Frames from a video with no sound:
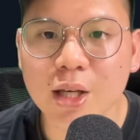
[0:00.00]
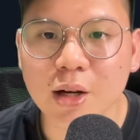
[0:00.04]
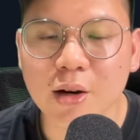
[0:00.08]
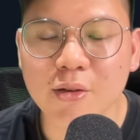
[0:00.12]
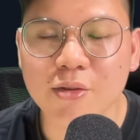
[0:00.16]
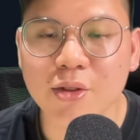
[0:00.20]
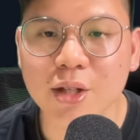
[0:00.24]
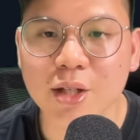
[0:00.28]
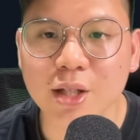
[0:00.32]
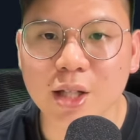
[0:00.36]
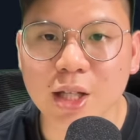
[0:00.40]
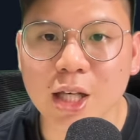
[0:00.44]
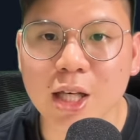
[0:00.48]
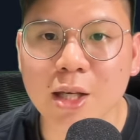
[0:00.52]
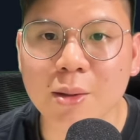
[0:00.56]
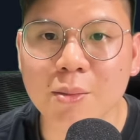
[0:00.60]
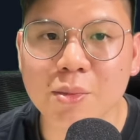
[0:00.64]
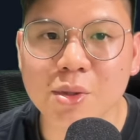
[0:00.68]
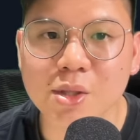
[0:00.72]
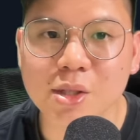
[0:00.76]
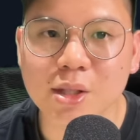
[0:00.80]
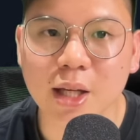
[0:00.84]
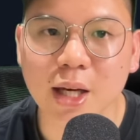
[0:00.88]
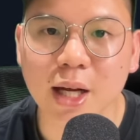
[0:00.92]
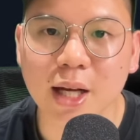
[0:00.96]
of the
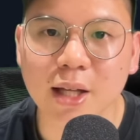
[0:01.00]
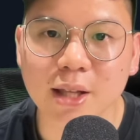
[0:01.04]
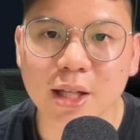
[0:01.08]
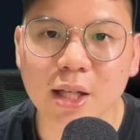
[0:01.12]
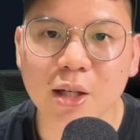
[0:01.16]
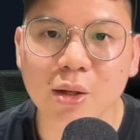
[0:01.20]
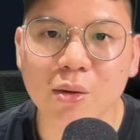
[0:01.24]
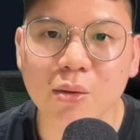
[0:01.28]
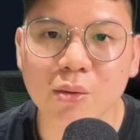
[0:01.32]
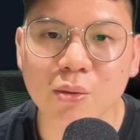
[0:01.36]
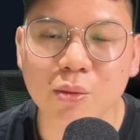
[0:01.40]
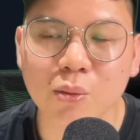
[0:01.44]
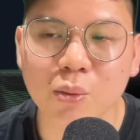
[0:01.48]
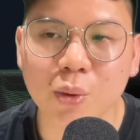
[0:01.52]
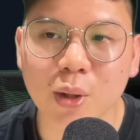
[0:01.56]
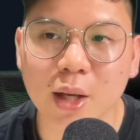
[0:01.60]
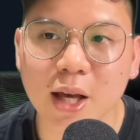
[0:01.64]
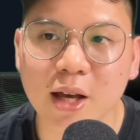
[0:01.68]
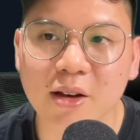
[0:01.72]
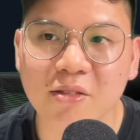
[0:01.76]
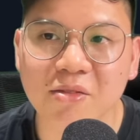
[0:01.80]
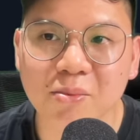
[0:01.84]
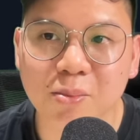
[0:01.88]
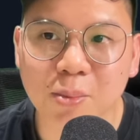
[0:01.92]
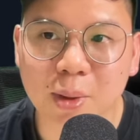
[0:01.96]
teams that I think we
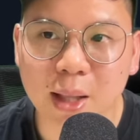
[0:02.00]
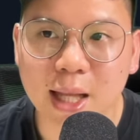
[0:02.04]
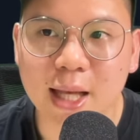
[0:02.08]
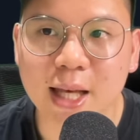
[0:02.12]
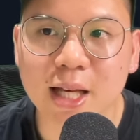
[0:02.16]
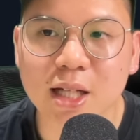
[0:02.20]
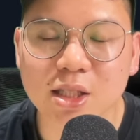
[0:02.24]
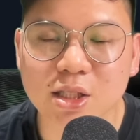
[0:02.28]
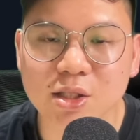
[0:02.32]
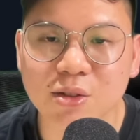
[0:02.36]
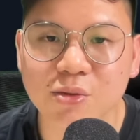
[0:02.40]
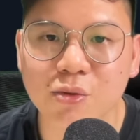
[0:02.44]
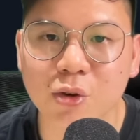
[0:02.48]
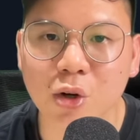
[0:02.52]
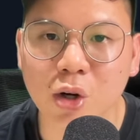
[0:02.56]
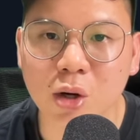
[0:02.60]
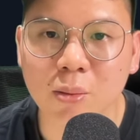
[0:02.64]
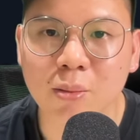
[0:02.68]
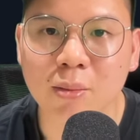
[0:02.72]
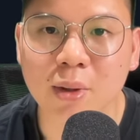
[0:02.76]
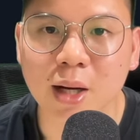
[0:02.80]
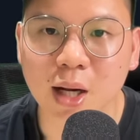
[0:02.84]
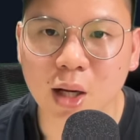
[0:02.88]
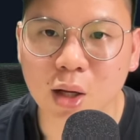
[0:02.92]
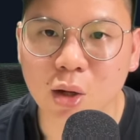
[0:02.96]
have players
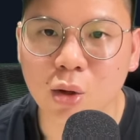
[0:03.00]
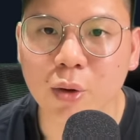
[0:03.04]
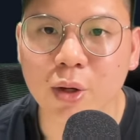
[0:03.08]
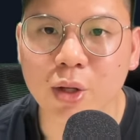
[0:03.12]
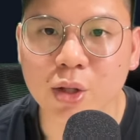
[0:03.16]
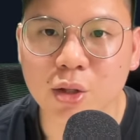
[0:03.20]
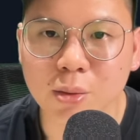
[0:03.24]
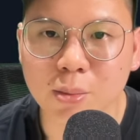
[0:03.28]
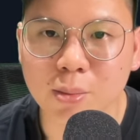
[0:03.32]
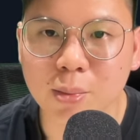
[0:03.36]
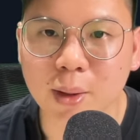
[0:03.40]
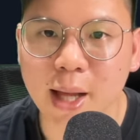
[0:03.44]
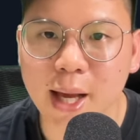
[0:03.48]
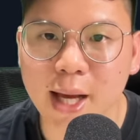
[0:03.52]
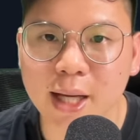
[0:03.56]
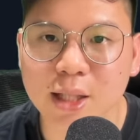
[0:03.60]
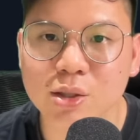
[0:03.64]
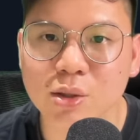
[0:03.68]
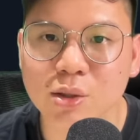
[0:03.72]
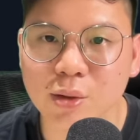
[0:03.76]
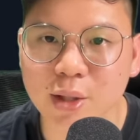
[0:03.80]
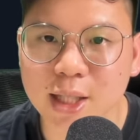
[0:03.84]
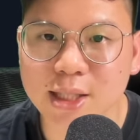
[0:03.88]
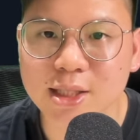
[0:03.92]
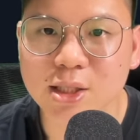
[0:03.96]
from are going to blank.
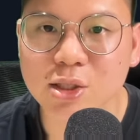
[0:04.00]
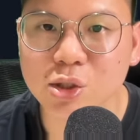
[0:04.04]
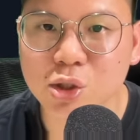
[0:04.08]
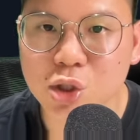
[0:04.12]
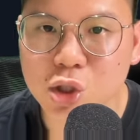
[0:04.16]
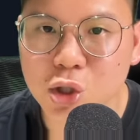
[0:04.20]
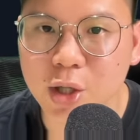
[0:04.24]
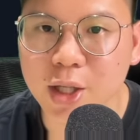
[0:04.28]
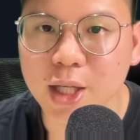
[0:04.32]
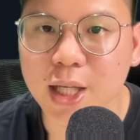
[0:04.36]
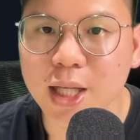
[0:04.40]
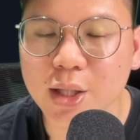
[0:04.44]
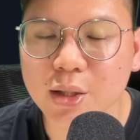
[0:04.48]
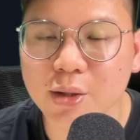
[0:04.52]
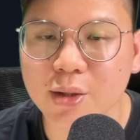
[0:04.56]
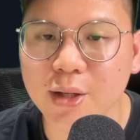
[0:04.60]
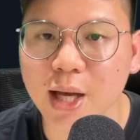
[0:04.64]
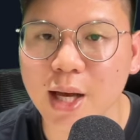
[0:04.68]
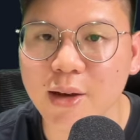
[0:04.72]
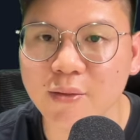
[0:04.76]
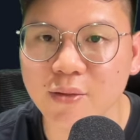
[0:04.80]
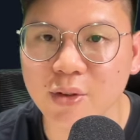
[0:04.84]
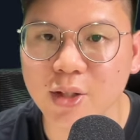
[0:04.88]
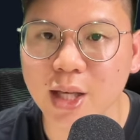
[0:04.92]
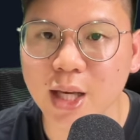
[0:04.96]
So that's tricky to
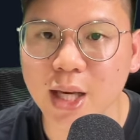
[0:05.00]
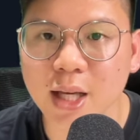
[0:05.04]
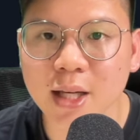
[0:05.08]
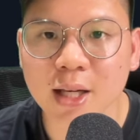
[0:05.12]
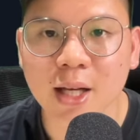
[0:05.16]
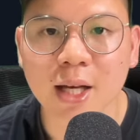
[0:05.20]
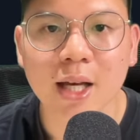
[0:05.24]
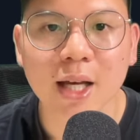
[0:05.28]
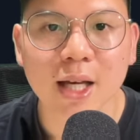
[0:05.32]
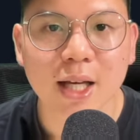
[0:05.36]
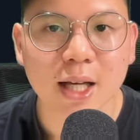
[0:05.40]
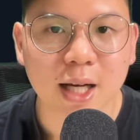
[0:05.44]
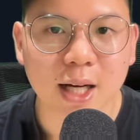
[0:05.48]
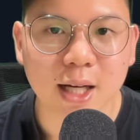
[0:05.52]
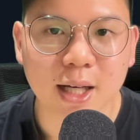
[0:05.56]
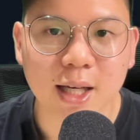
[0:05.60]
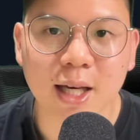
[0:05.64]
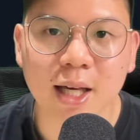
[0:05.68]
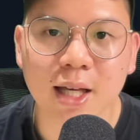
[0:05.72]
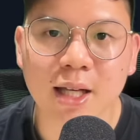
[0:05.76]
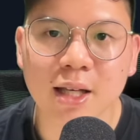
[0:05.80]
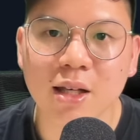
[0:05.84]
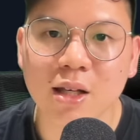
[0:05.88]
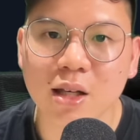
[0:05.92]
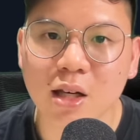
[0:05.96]
navigate.
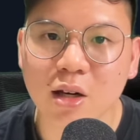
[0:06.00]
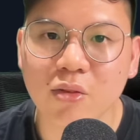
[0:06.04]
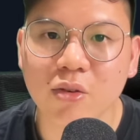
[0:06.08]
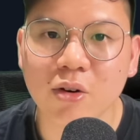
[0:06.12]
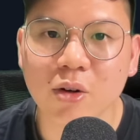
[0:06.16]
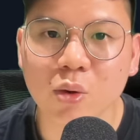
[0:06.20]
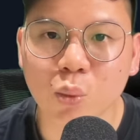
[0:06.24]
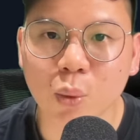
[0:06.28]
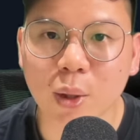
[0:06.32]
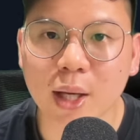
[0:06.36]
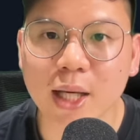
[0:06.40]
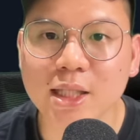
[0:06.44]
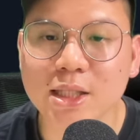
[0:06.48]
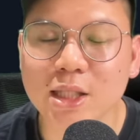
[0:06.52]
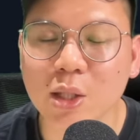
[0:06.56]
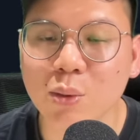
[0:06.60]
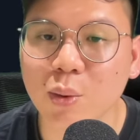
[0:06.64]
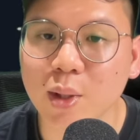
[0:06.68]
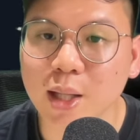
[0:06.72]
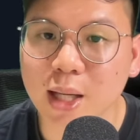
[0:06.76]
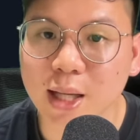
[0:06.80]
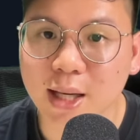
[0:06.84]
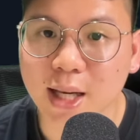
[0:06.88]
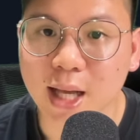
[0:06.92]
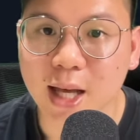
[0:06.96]
Again, different ways that
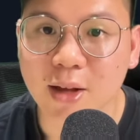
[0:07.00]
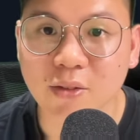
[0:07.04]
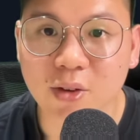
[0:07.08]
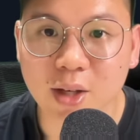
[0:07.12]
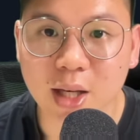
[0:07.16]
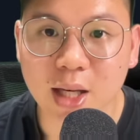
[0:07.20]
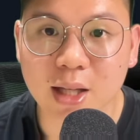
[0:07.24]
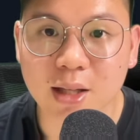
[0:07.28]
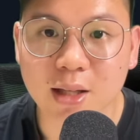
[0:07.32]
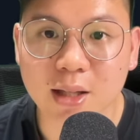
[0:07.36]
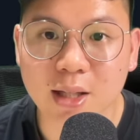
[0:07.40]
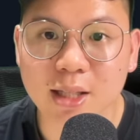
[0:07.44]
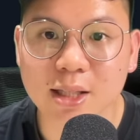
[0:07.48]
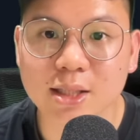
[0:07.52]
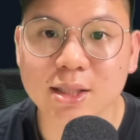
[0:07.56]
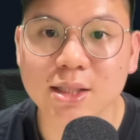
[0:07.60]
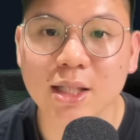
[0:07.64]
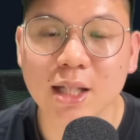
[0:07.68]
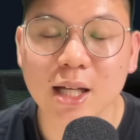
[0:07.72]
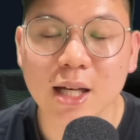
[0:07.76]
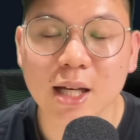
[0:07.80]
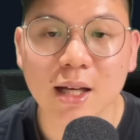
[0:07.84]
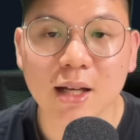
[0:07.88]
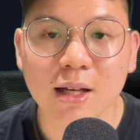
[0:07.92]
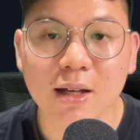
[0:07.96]
we can navigate this.
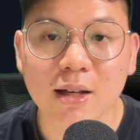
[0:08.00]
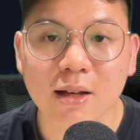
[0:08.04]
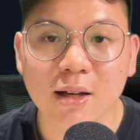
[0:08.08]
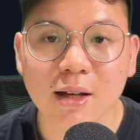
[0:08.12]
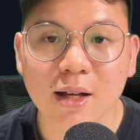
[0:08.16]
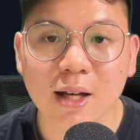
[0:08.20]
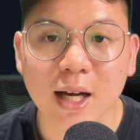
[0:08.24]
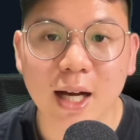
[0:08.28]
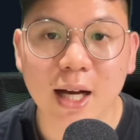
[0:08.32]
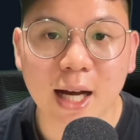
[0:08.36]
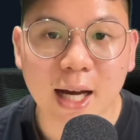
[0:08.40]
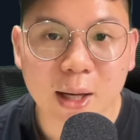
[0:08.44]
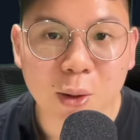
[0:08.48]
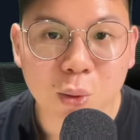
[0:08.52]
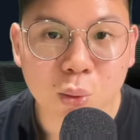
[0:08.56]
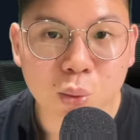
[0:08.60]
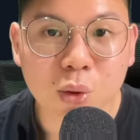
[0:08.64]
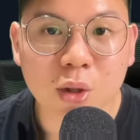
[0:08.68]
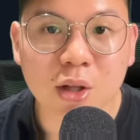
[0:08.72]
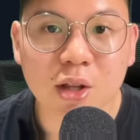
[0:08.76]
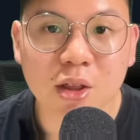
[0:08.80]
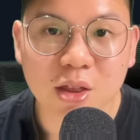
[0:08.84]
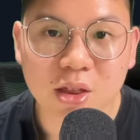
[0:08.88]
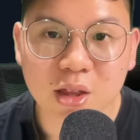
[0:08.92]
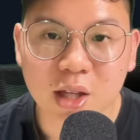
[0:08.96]
I
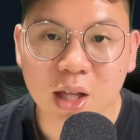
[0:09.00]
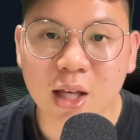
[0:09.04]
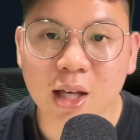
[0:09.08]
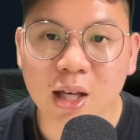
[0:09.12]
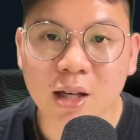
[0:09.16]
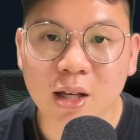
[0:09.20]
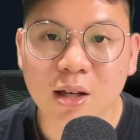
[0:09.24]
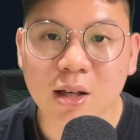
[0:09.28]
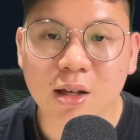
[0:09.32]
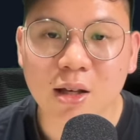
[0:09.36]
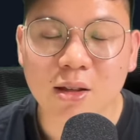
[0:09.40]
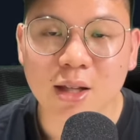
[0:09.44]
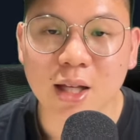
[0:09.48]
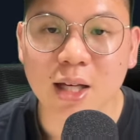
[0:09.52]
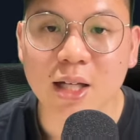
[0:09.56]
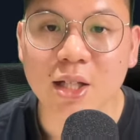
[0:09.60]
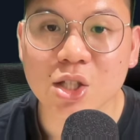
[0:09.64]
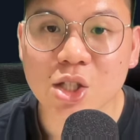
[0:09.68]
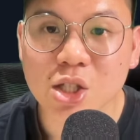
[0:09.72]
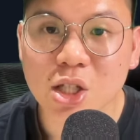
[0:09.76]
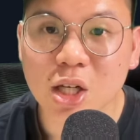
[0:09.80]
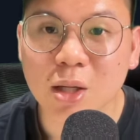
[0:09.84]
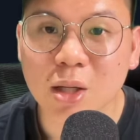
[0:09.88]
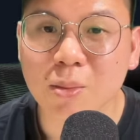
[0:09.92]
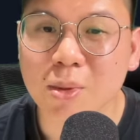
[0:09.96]
would think that a
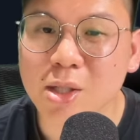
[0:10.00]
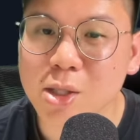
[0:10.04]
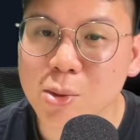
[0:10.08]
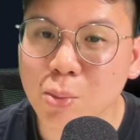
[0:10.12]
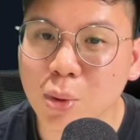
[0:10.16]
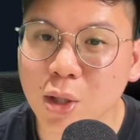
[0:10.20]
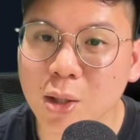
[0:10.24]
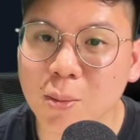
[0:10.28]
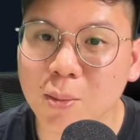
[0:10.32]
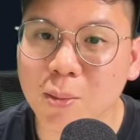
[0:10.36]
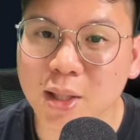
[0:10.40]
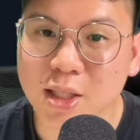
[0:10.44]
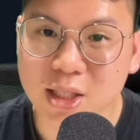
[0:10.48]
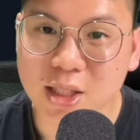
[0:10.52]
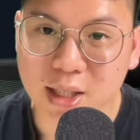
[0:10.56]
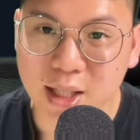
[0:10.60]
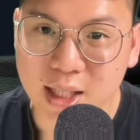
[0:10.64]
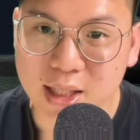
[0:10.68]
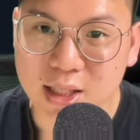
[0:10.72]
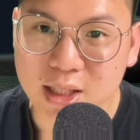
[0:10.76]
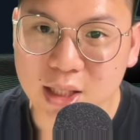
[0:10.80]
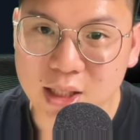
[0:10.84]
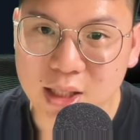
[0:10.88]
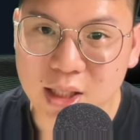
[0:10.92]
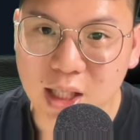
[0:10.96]
chip is pretty much
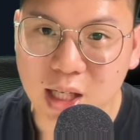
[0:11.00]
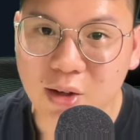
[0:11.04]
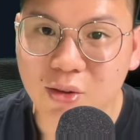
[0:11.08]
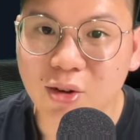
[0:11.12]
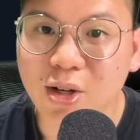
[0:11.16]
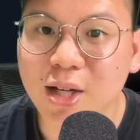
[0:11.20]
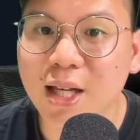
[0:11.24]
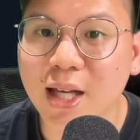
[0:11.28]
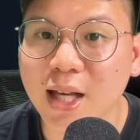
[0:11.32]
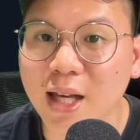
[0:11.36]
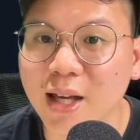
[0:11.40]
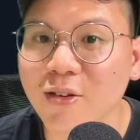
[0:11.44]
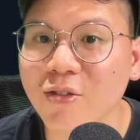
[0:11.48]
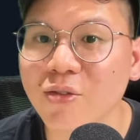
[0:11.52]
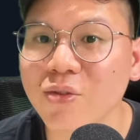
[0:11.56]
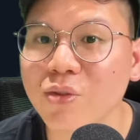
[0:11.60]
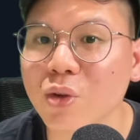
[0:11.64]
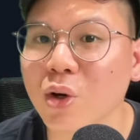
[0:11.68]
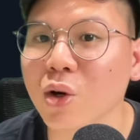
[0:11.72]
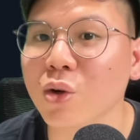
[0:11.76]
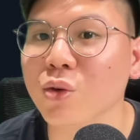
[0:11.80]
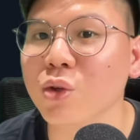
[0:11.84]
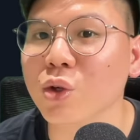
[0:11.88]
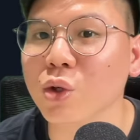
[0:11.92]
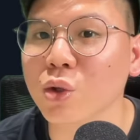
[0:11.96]
necessary. If
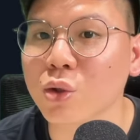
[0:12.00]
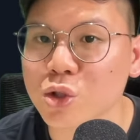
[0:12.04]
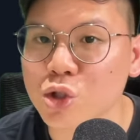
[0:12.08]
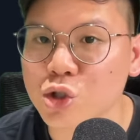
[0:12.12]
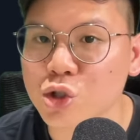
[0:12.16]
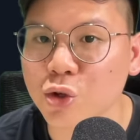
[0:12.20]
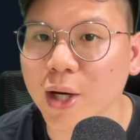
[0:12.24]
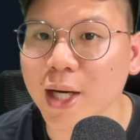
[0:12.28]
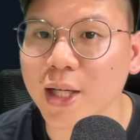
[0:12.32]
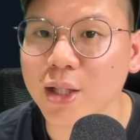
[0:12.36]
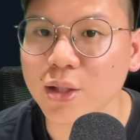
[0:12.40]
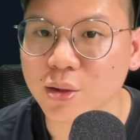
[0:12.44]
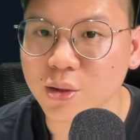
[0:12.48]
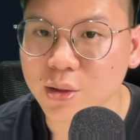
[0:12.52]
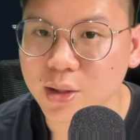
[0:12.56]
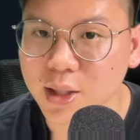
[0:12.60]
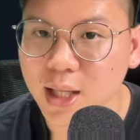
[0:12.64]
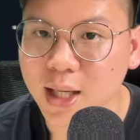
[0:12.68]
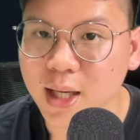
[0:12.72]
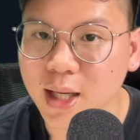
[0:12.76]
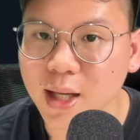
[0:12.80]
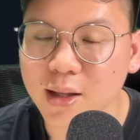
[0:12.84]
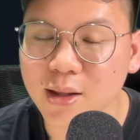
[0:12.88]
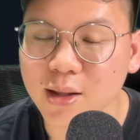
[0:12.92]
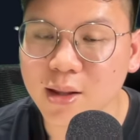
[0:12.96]
not, you could try to
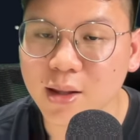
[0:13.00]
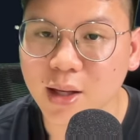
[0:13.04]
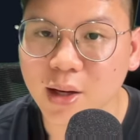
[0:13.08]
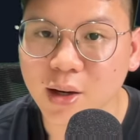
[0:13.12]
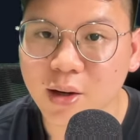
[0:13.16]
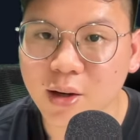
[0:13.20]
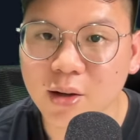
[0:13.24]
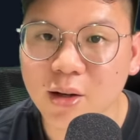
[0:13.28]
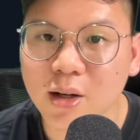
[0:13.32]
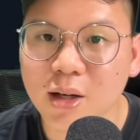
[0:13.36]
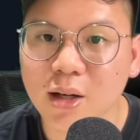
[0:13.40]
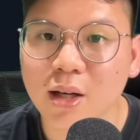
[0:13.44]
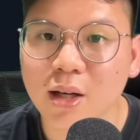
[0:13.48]
dead end there.